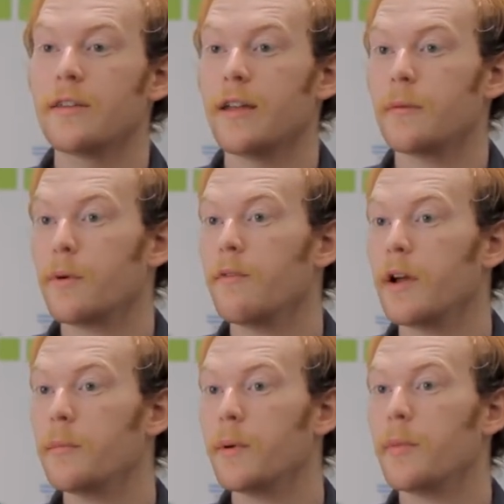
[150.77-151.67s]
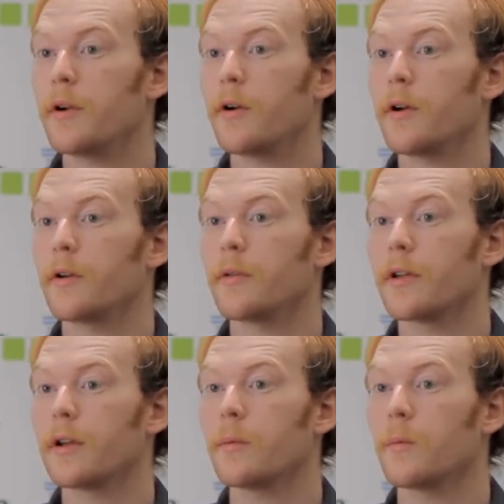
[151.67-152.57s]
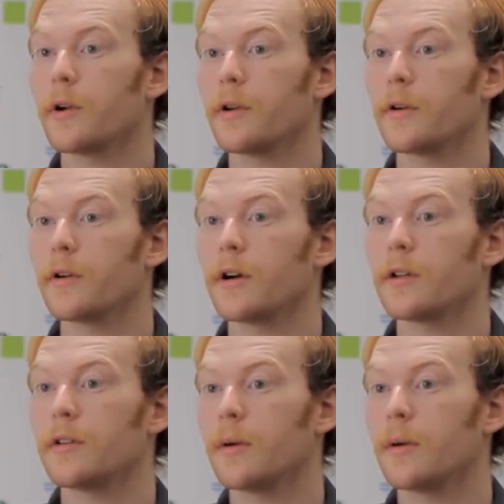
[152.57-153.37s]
that provide a bit better audio than what your uh,